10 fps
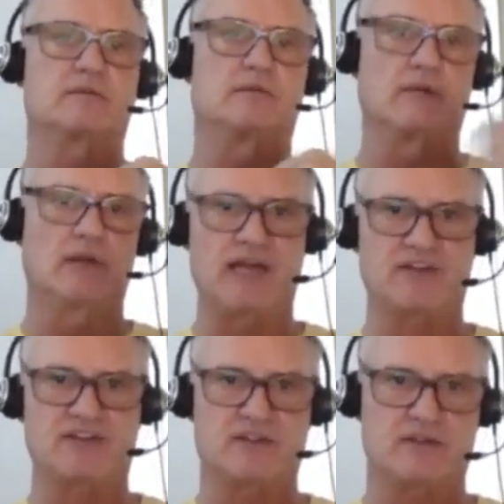
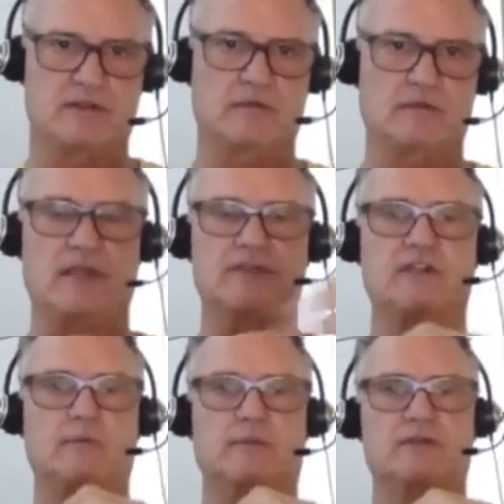lust, lust
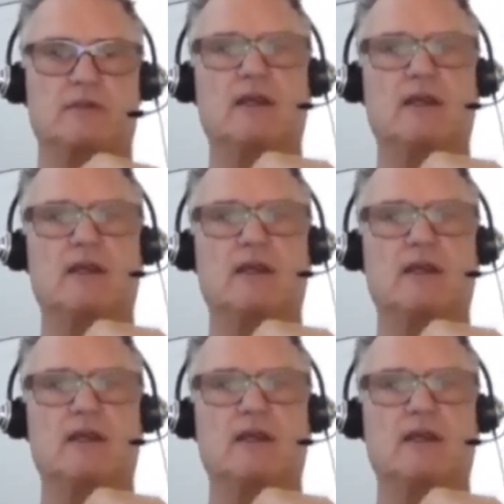demons,